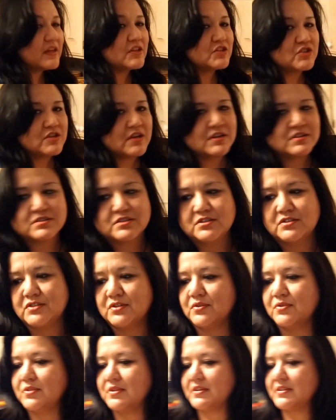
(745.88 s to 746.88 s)
a chance to
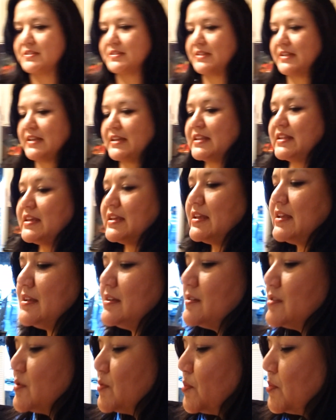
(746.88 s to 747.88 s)
do this. It
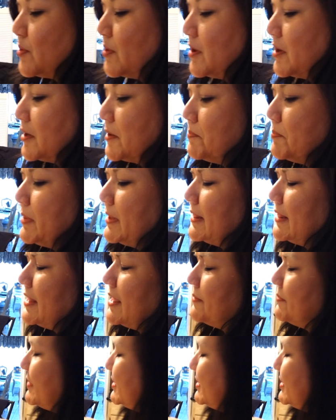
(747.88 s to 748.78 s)
is work, but let me